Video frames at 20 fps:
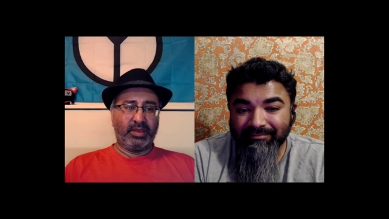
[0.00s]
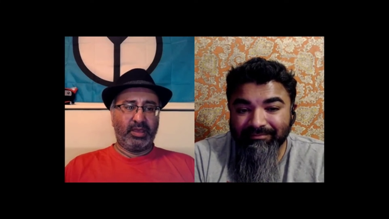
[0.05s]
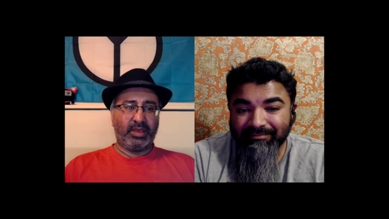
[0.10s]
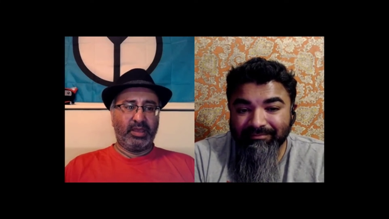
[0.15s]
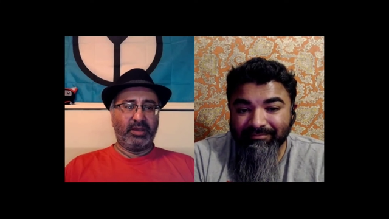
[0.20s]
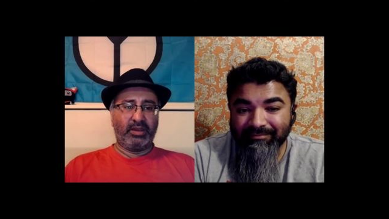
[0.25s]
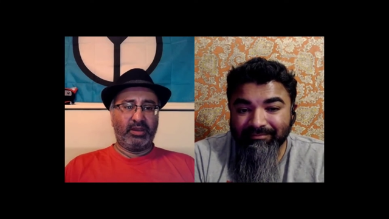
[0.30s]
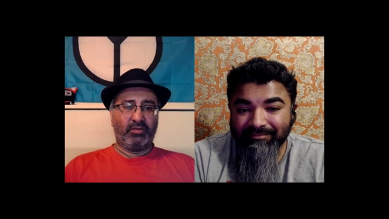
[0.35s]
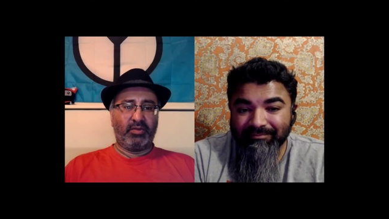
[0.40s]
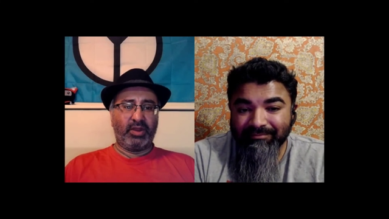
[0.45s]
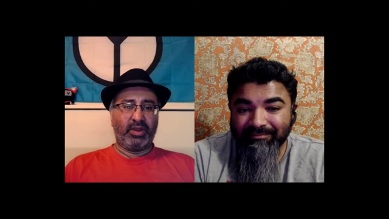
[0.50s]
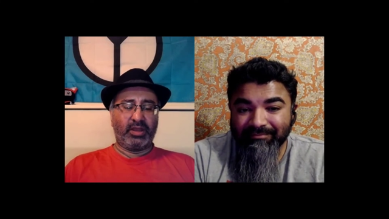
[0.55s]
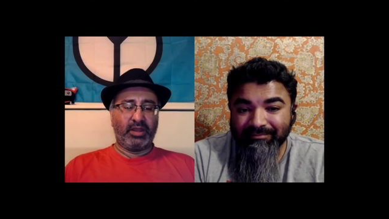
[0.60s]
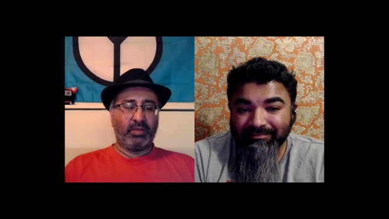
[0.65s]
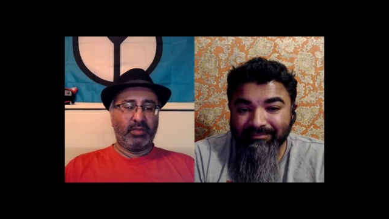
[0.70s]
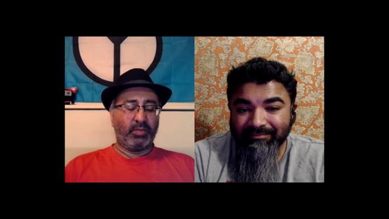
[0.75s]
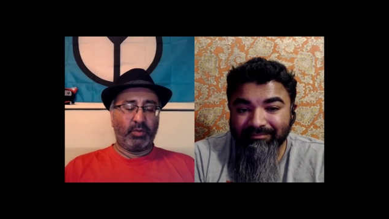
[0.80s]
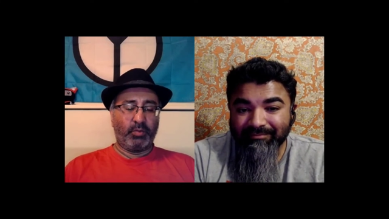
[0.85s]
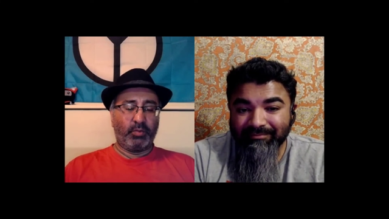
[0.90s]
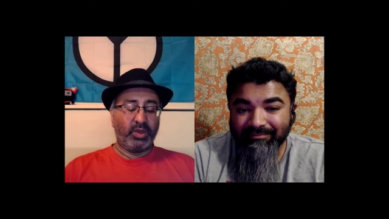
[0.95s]

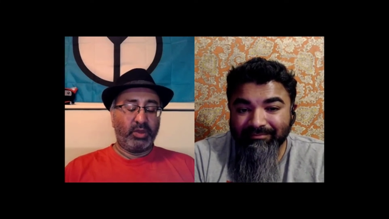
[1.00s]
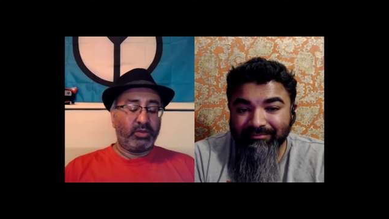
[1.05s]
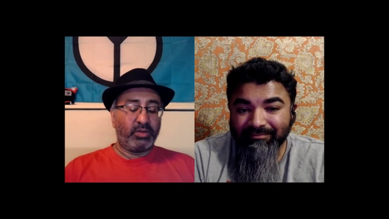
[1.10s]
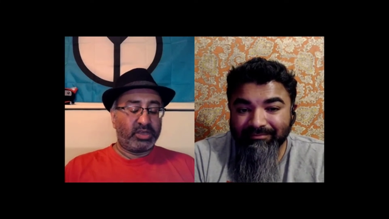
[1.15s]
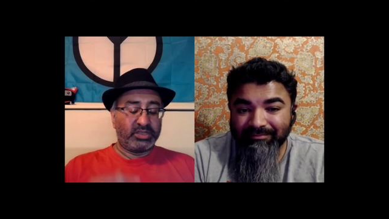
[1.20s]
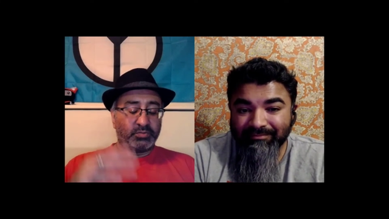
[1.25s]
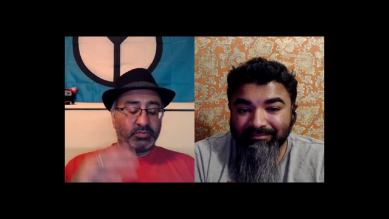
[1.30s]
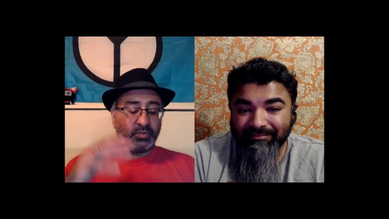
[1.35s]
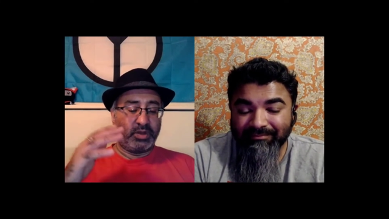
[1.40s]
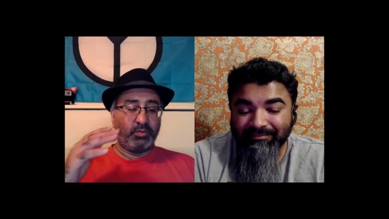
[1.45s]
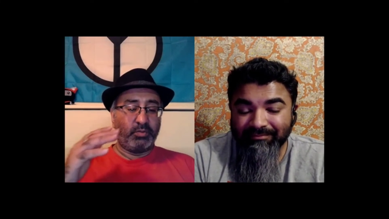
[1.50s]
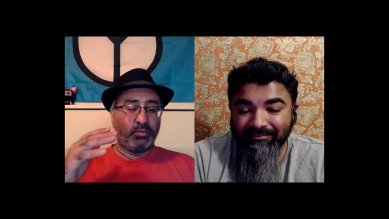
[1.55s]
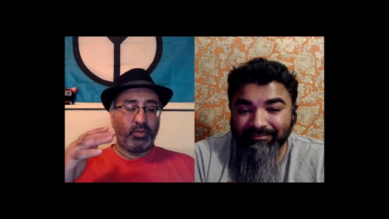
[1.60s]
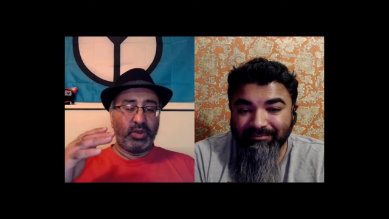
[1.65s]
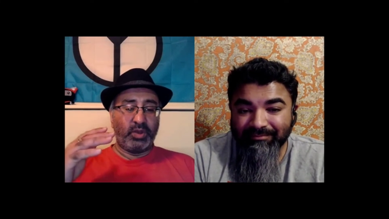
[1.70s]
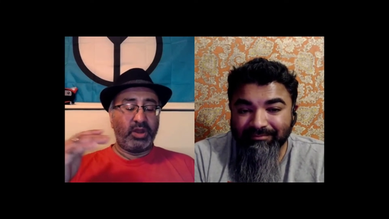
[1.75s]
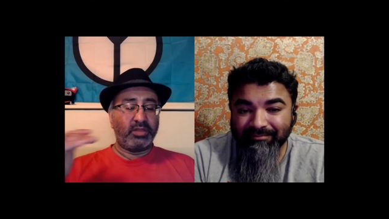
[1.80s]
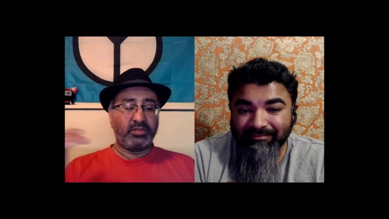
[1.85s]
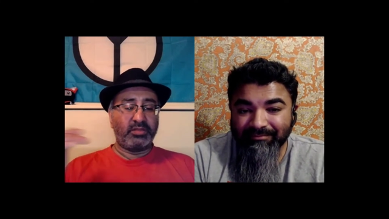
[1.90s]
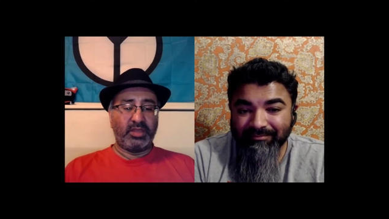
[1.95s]
Speaker 1: indirectly, but we're because we're,
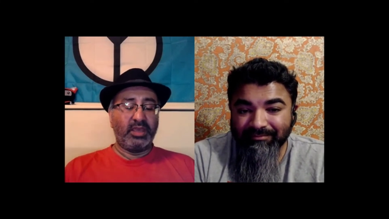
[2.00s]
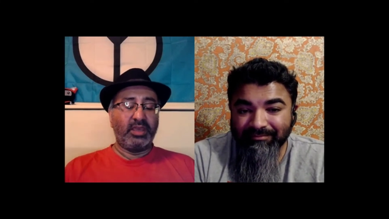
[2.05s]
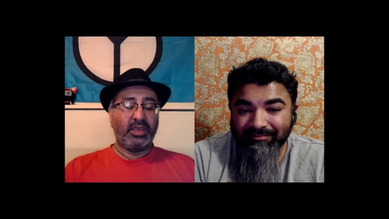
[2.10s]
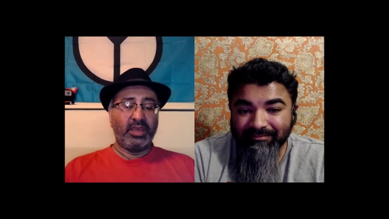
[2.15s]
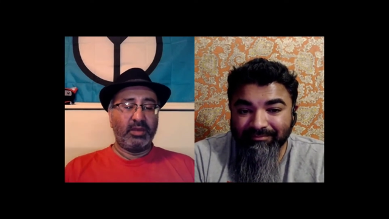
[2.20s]
we're not